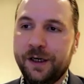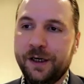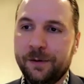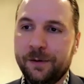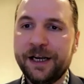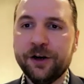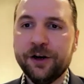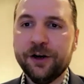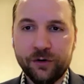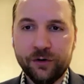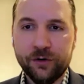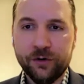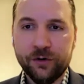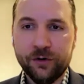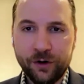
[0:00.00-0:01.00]
I know,
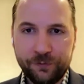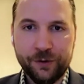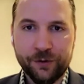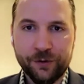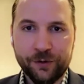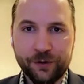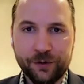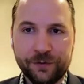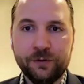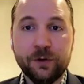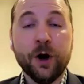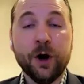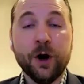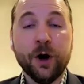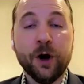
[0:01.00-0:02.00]
unfortunately, there were a few
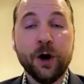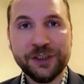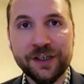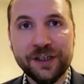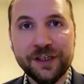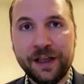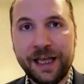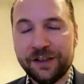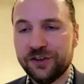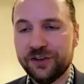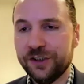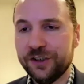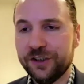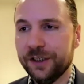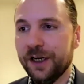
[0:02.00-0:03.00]
large breaches here
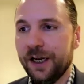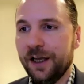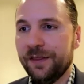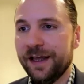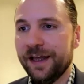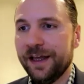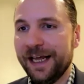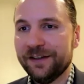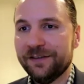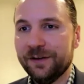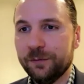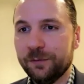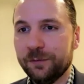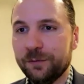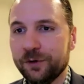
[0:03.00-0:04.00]
last year that had that
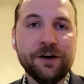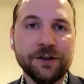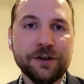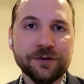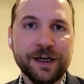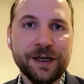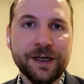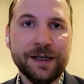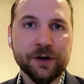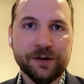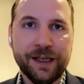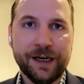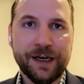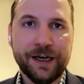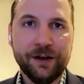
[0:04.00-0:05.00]
similar challenge, right?
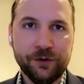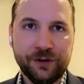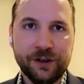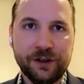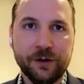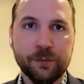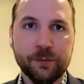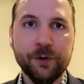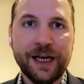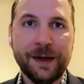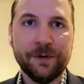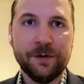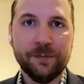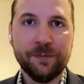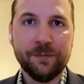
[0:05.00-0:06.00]
Where not only did the breach
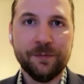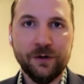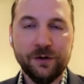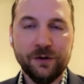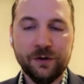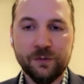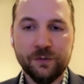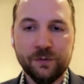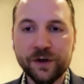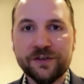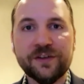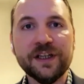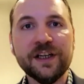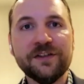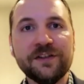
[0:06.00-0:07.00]
happen, but what
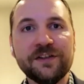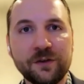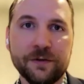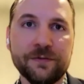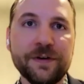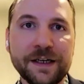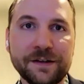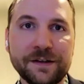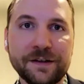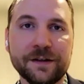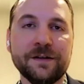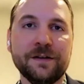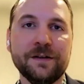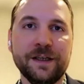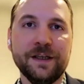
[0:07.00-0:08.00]
citizens were affected?
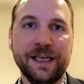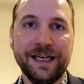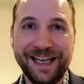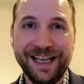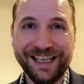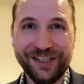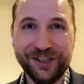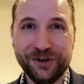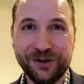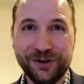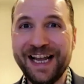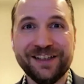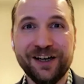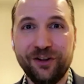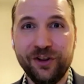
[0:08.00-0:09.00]
And you know, you
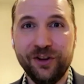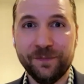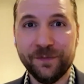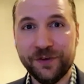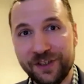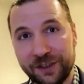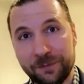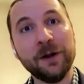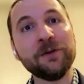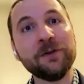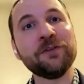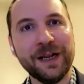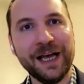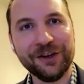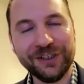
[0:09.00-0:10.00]
can't tell them 6 months
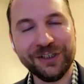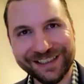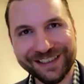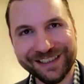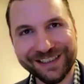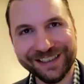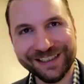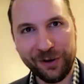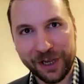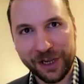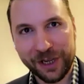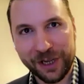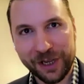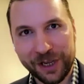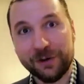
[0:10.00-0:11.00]
from now, you need to tell them
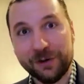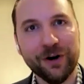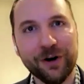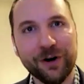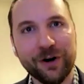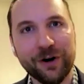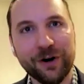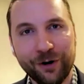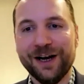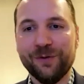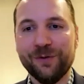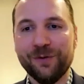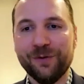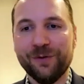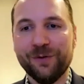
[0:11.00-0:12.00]
tomorrow
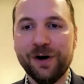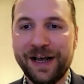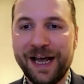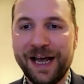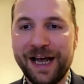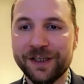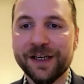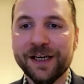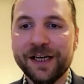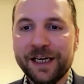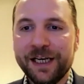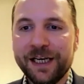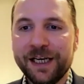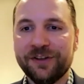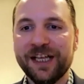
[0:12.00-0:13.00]
what might have happened.
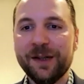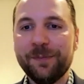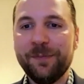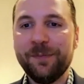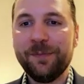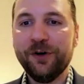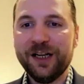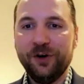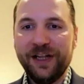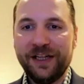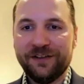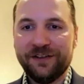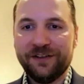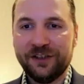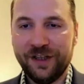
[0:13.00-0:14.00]
So that ability to build
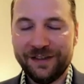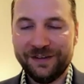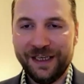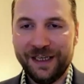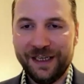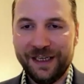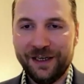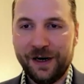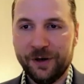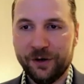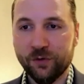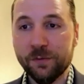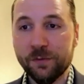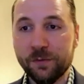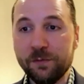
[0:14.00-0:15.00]
that centralized data
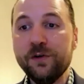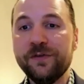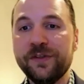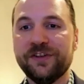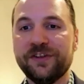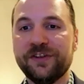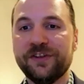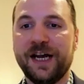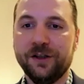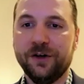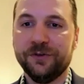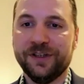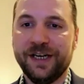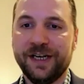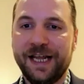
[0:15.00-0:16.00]
fabric, remove the
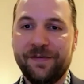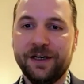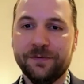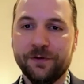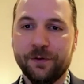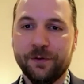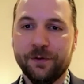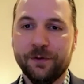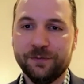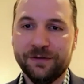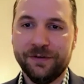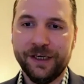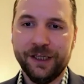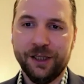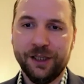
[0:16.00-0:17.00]
silos and have that information
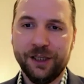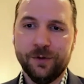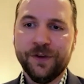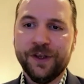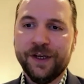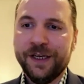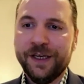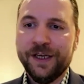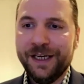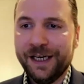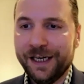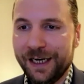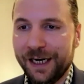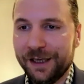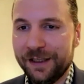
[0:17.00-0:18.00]
be available,
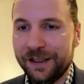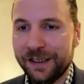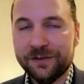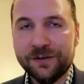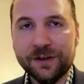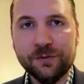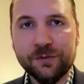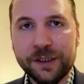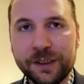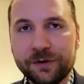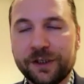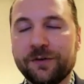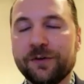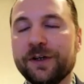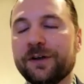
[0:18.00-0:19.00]
I think is really,
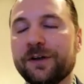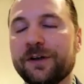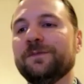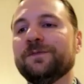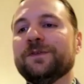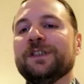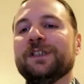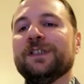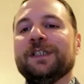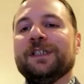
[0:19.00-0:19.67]
really critical.